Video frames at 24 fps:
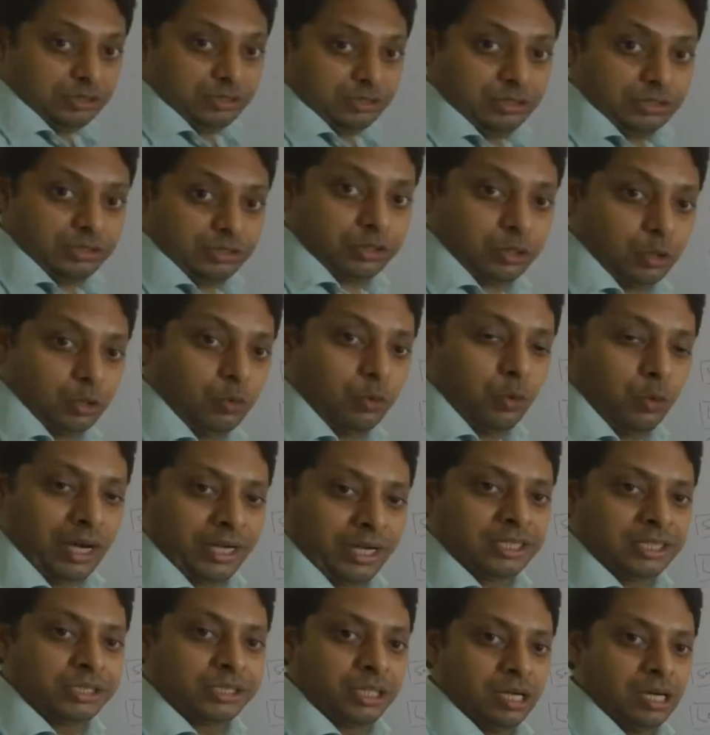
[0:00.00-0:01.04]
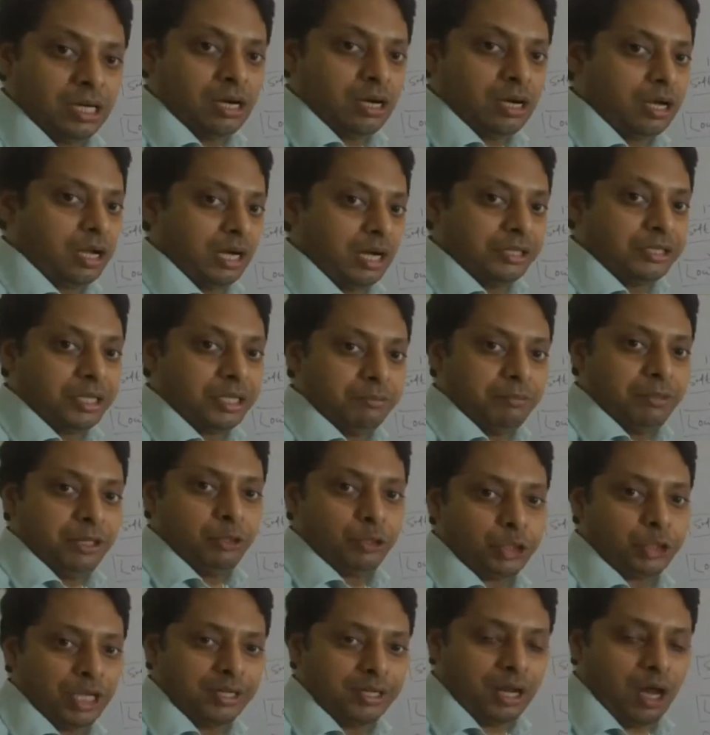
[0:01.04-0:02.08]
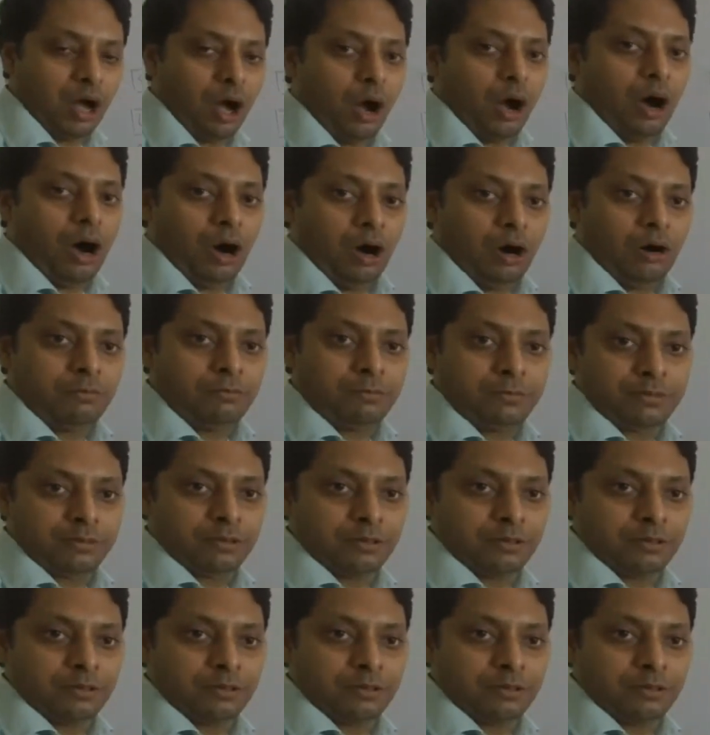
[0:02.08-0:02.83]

so what is the contribution of?